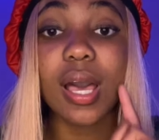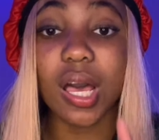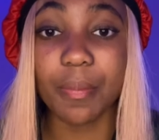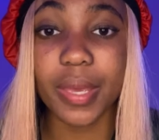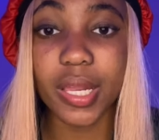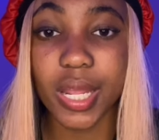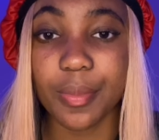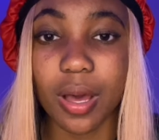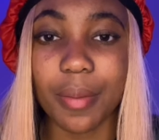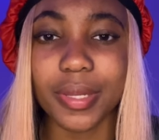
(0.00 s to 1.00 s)
A man named
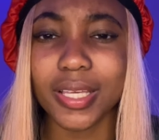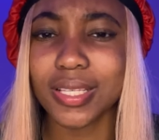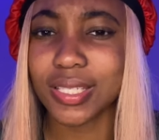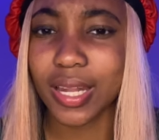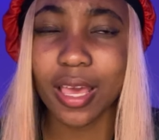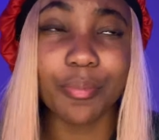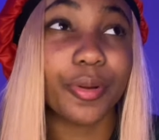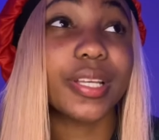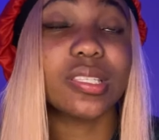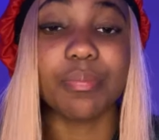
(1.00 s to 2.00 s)
Haman. He's an emperor.
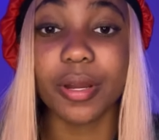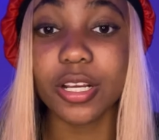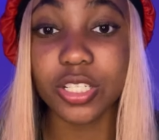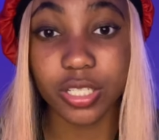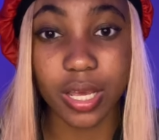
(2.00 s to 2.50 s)
He's a Persian